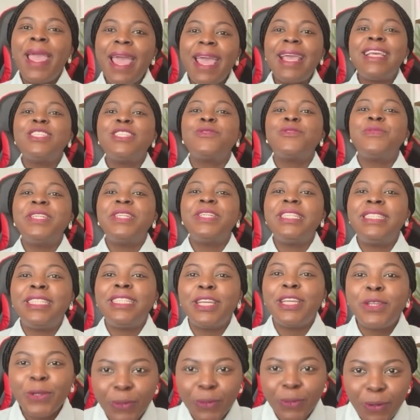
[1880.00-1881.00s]
is
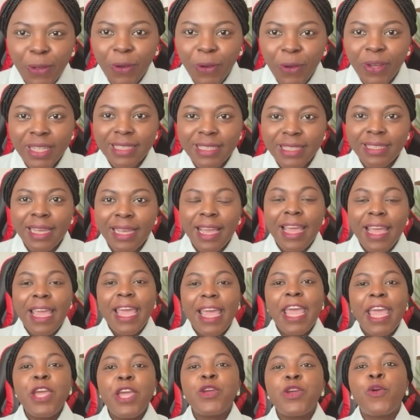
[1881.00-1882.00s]
ridiculous.
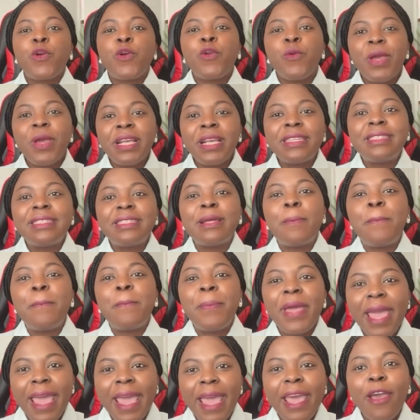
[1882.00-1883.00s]
Increase the
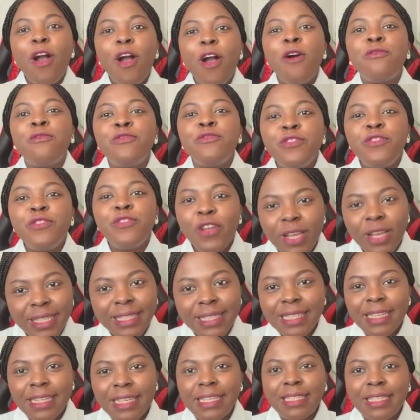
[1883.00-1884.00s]
pay of
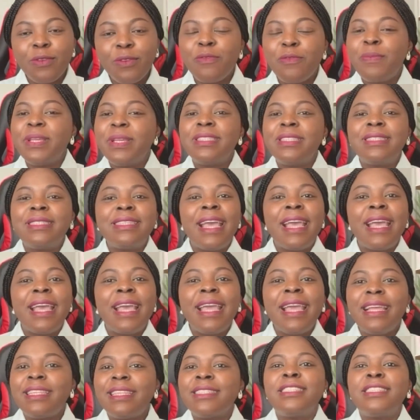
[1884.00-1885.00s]
nurses. We've been
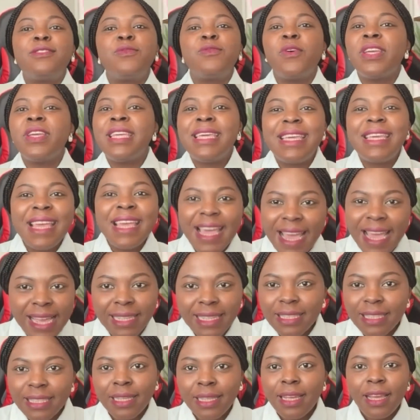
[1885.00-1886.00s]
saying this for
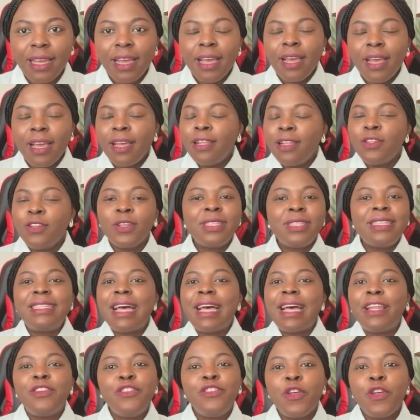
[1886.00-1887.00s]
years. Nurses
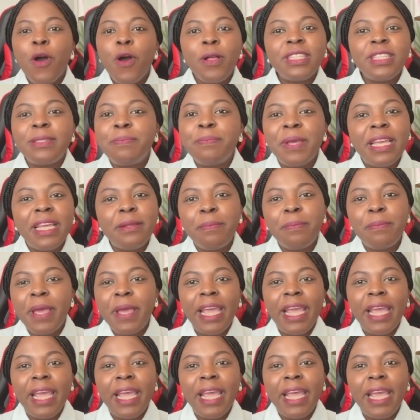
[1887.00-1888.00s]
are not being
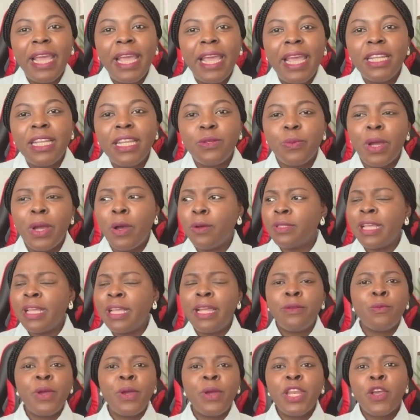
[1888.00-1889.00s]
paid.
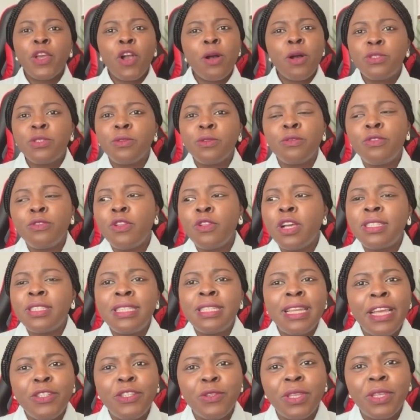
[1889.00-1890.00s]
Then when it comes to
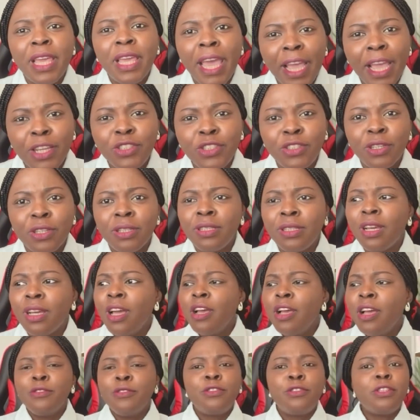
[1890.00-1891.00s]
nursing education,
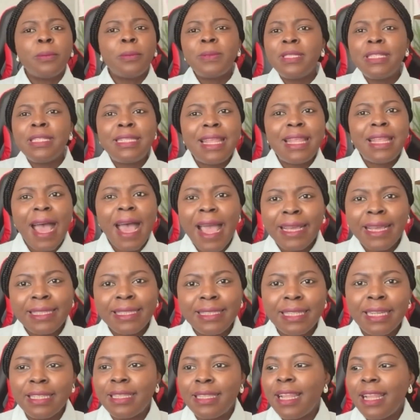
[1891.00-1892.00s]

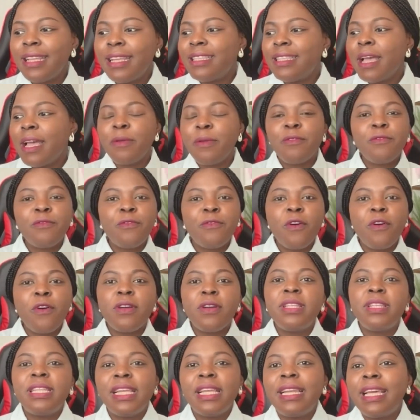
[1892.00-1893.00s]
subsidize it. Let there be
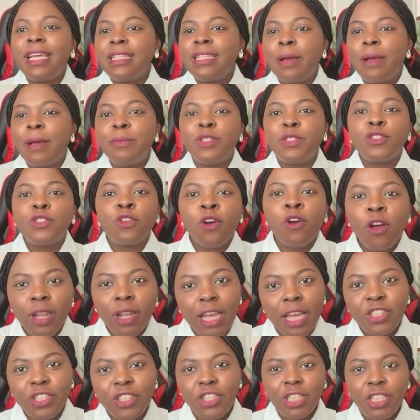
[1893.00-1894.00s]
funding, let there be
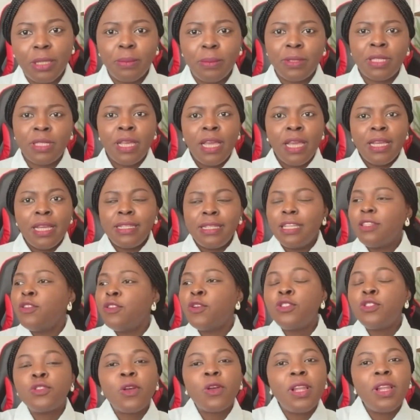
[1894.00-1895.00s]
scholarships. There's
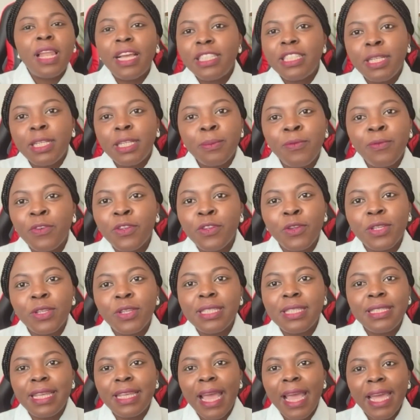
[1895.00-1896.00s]
no scholarship for
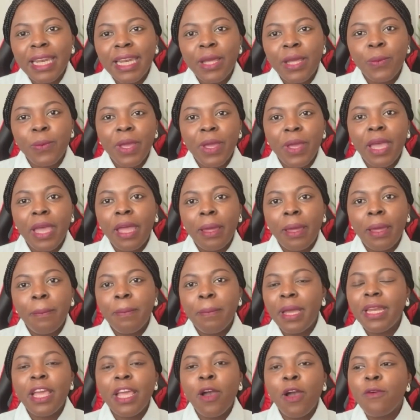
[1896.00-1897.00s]
nurses anywhere.
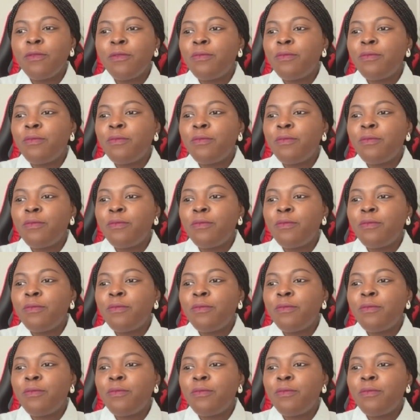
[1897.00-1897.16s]
Many